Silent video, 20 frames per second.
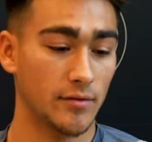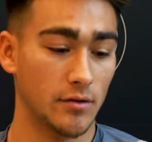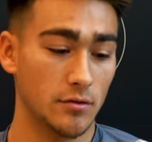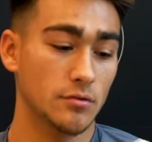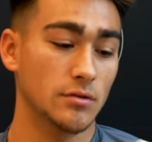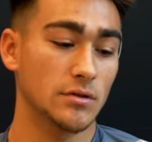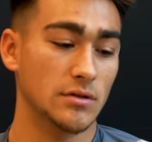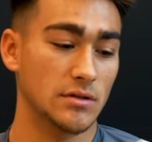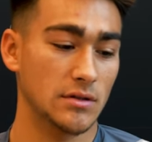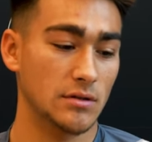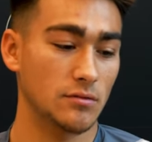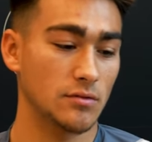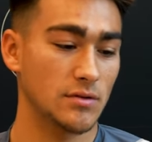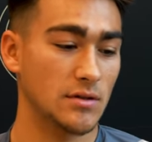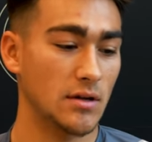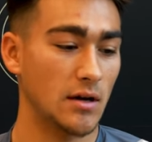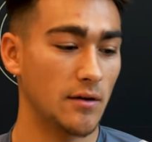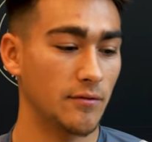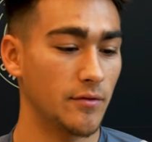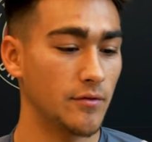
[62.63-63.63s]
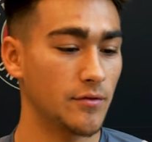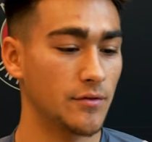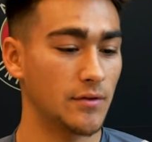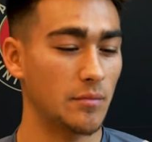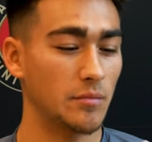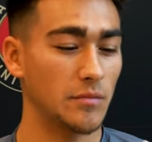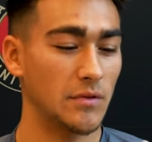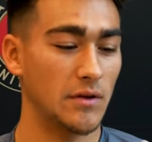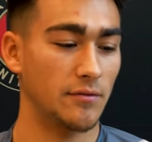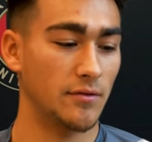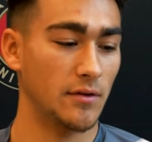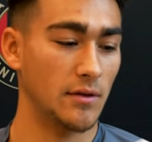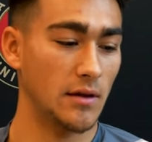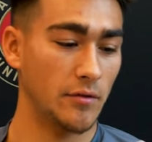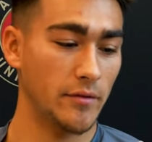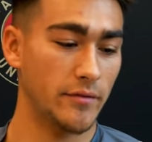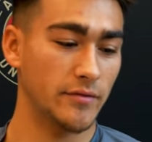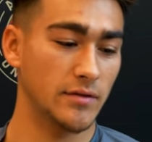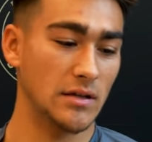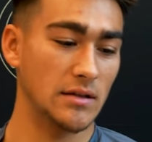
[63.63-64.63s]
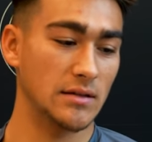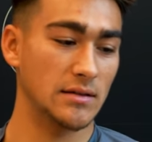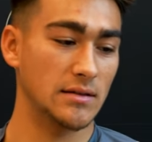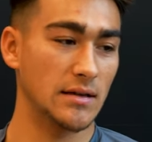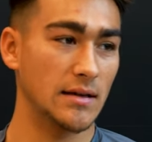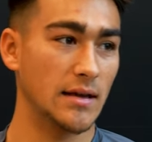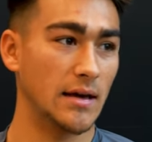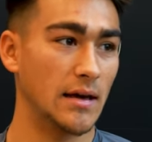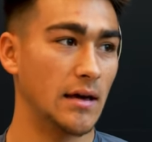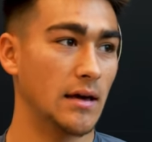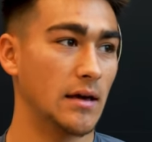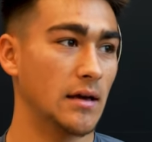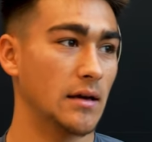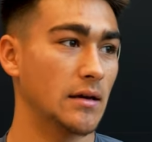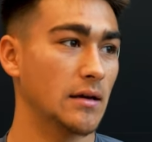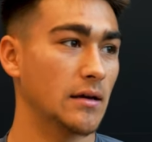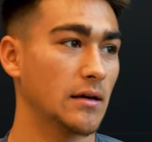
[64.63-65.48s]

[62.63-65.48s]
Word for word: So it was it was tough. It was something different that we've seen today.